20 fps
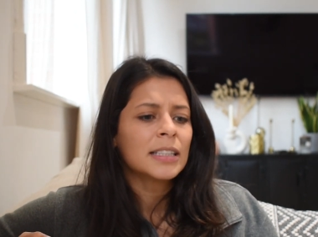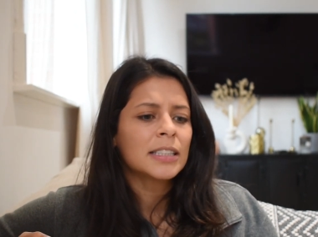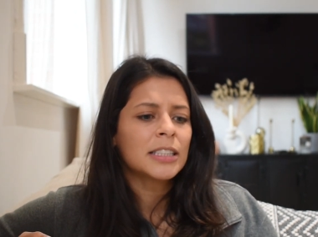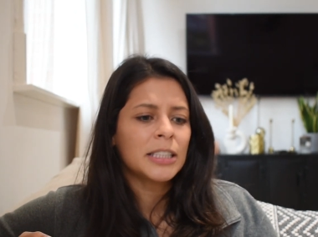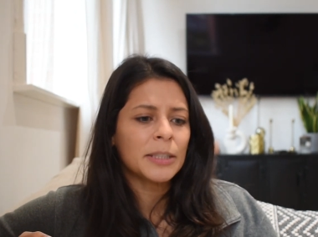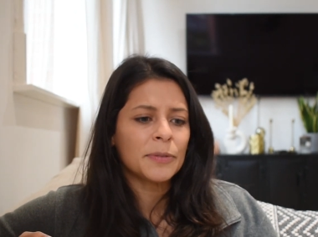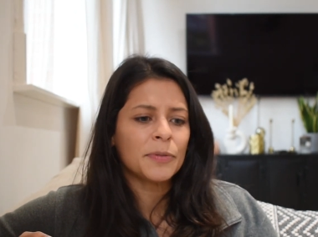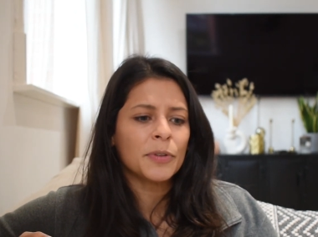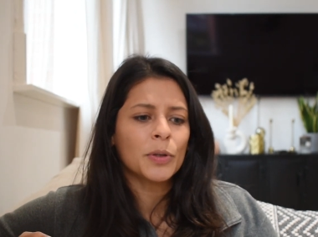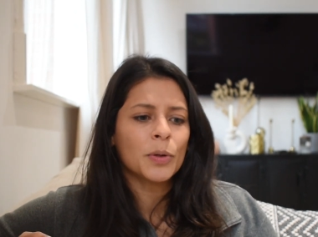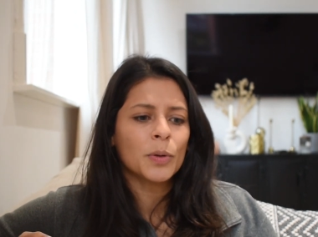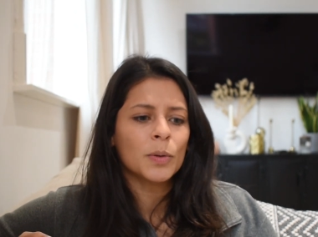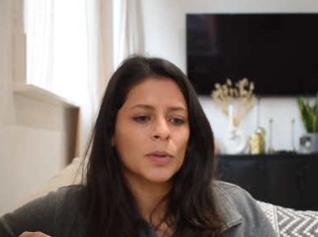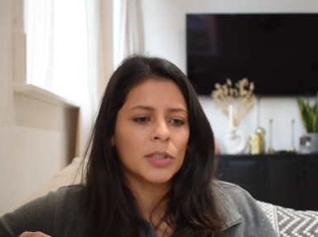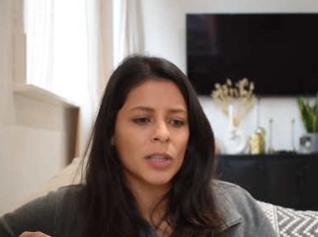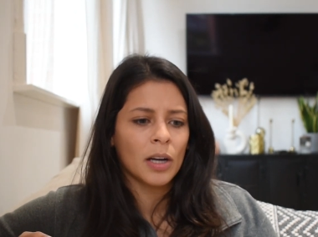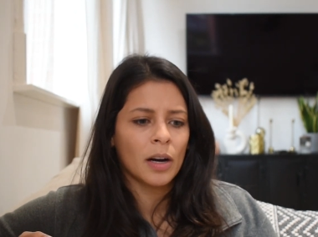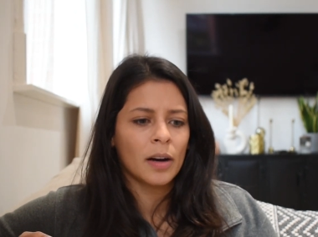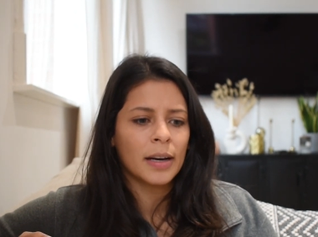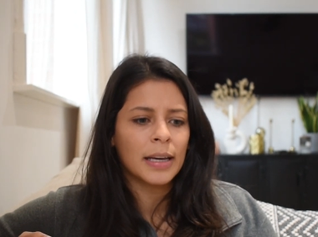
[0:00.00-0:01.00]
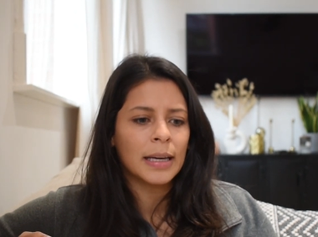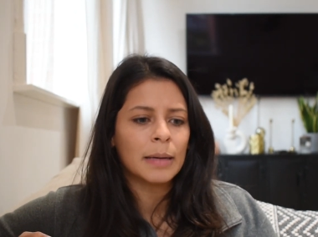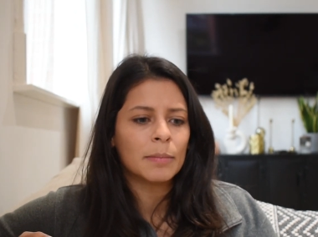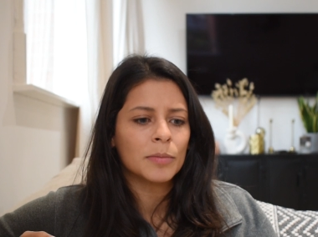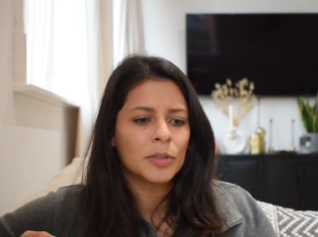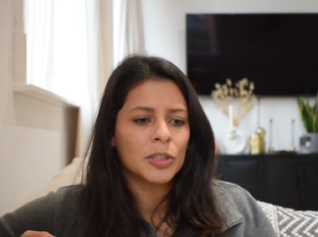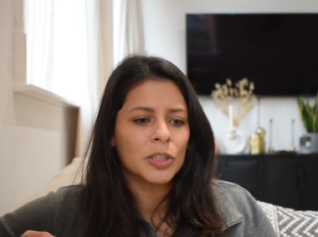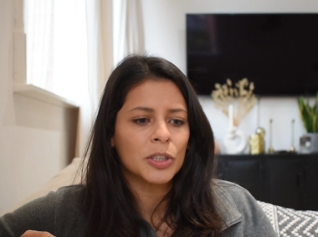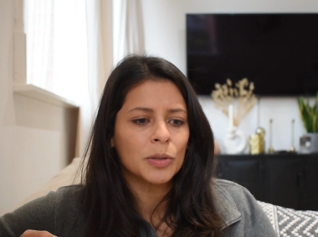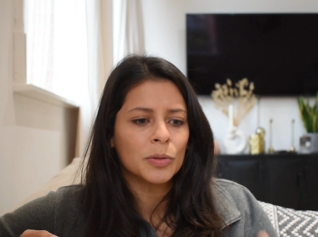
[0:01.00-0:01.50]
difficult
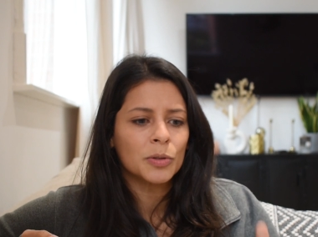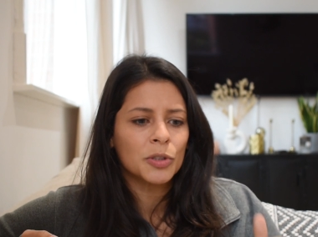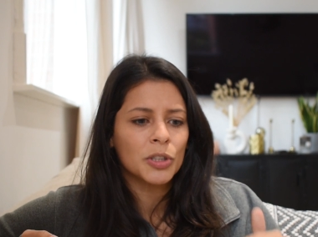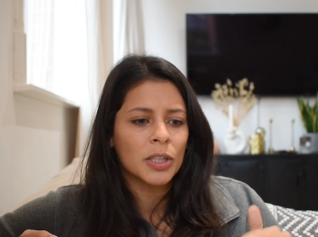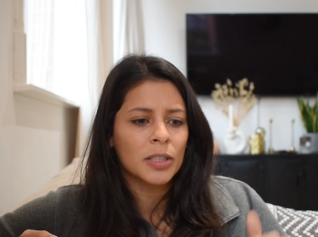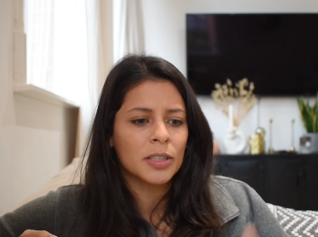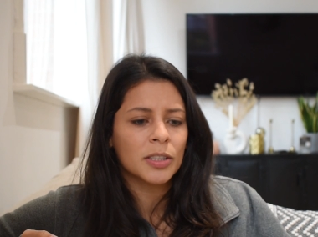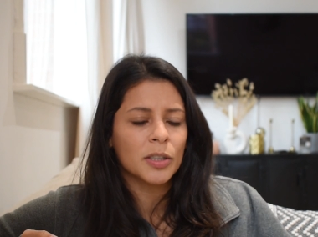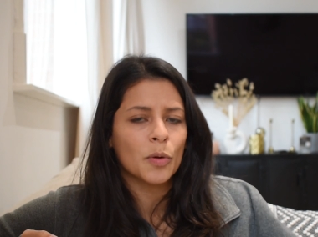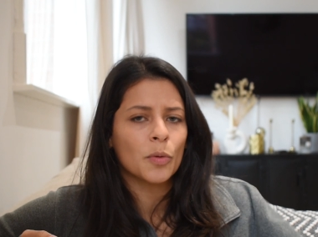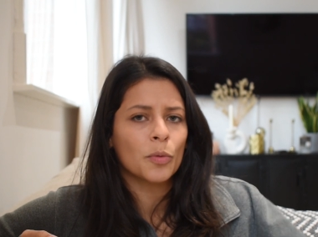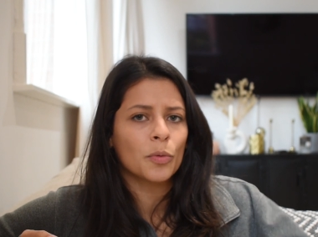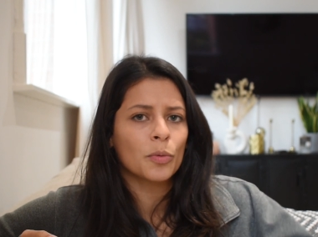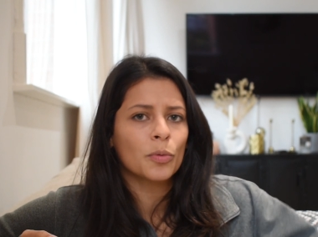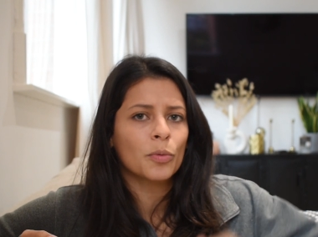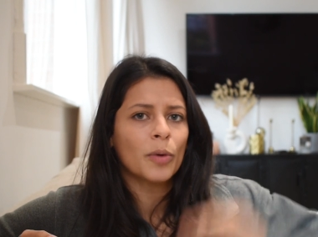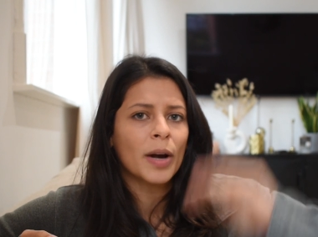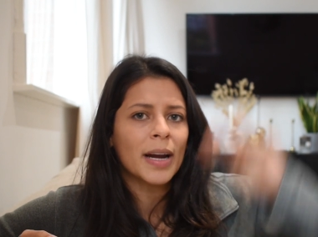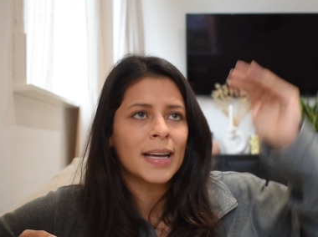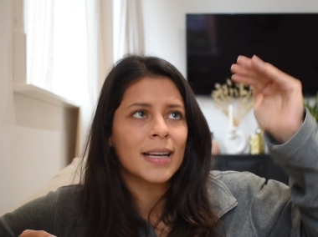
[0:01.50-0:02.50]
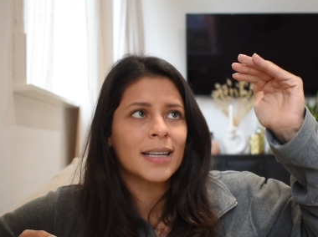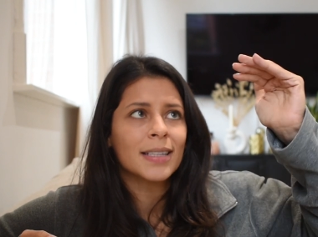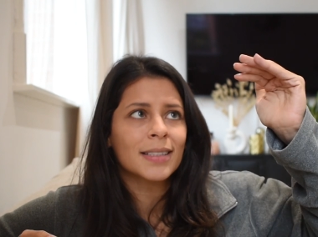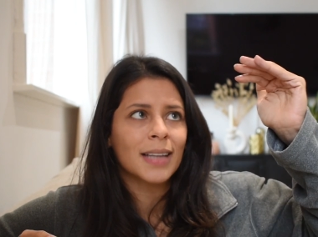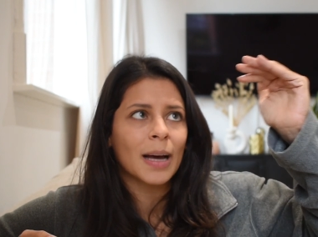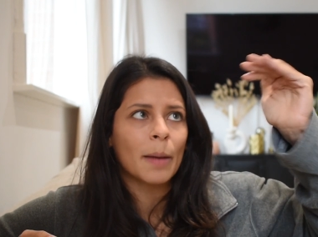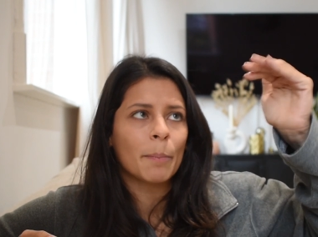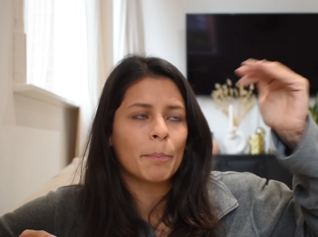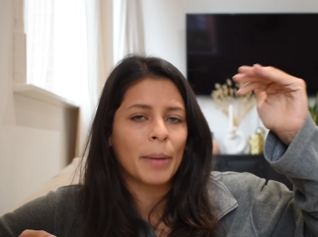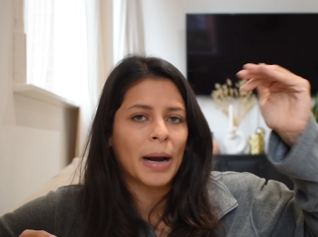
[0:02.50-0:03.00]
time to just raise
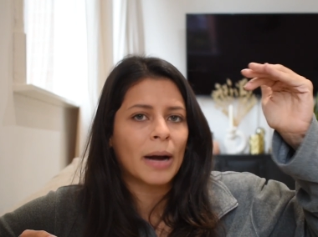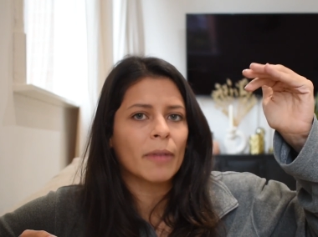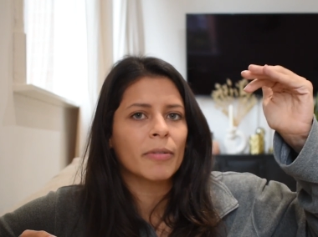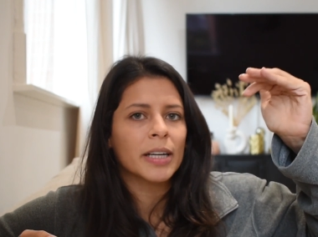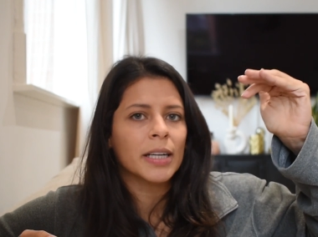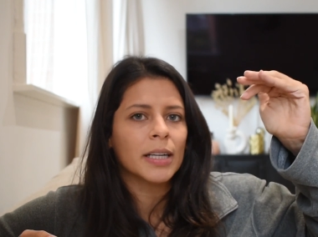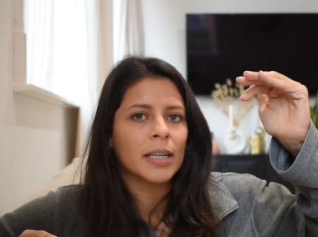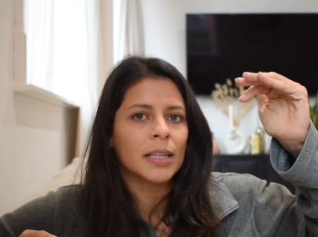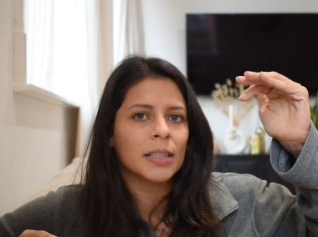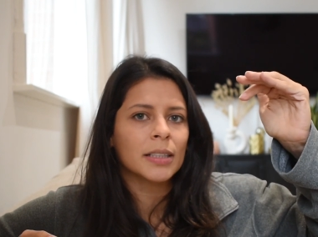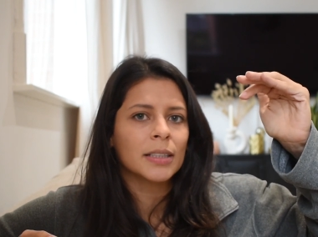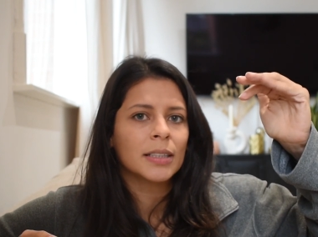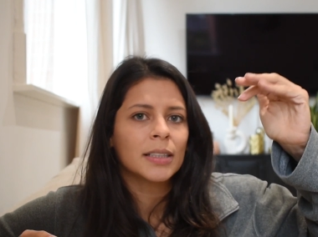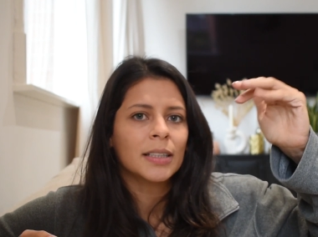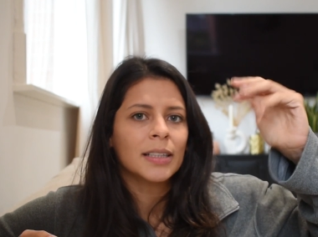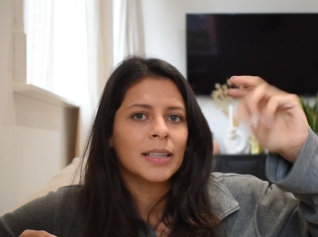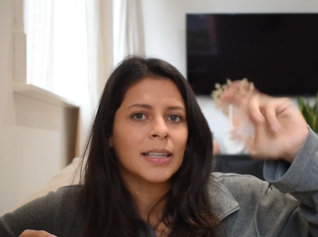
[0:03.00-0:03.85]
that barrier